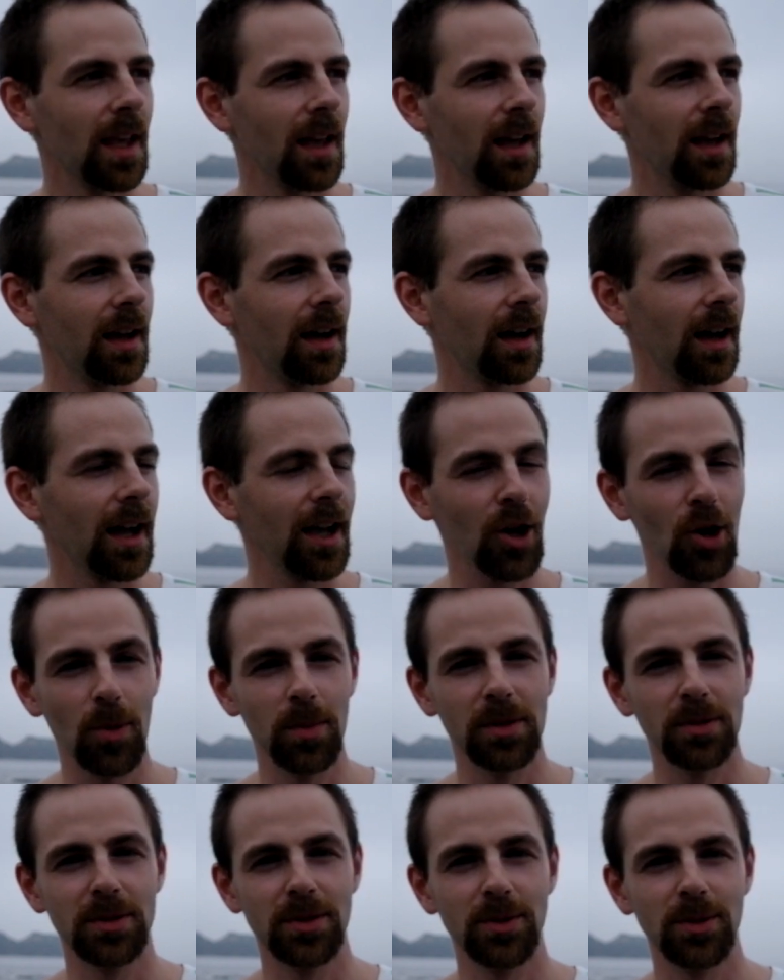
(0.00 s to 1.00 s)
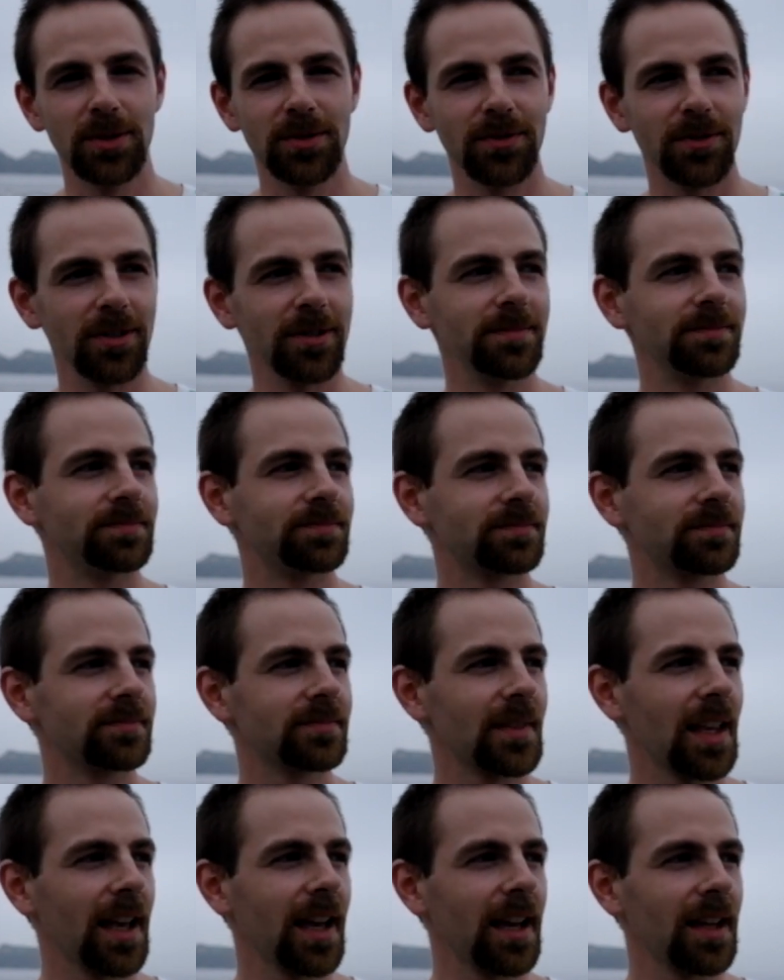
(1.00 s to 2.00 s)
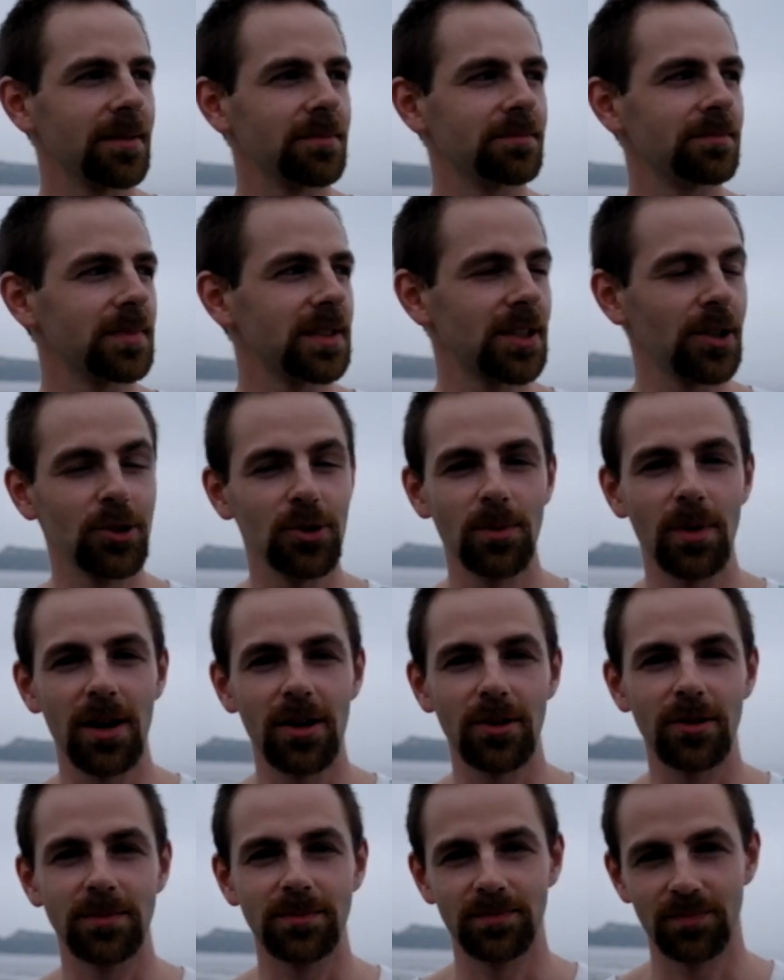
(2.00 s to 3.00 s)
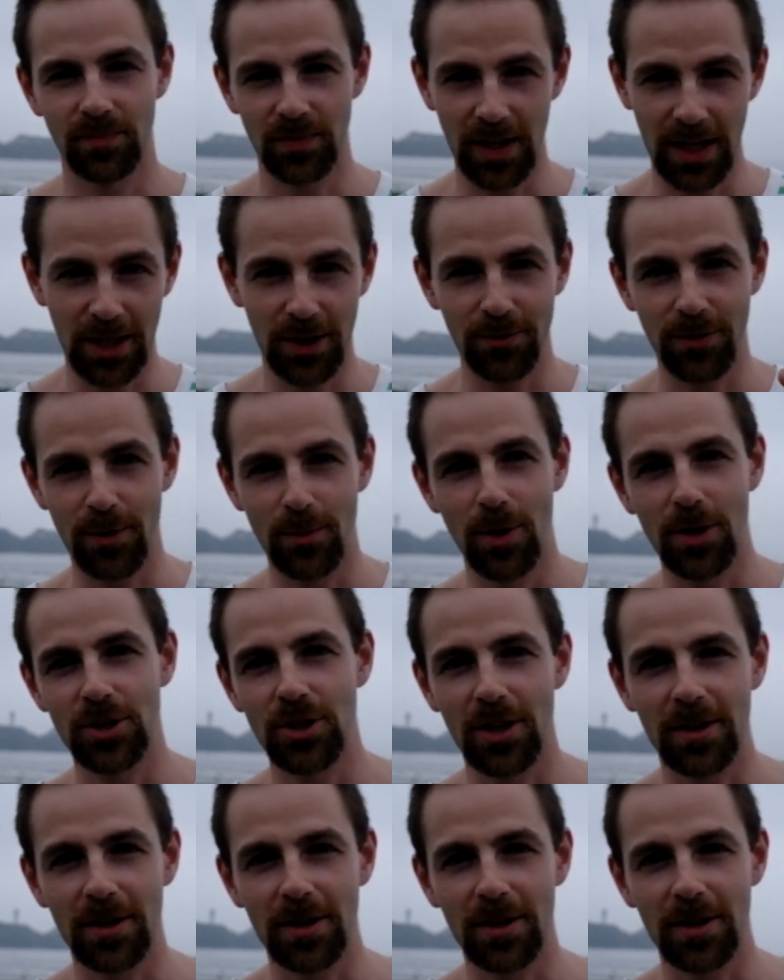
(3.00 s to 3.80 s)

I hope it was useful, and see you tomorrow. Thank you for watching.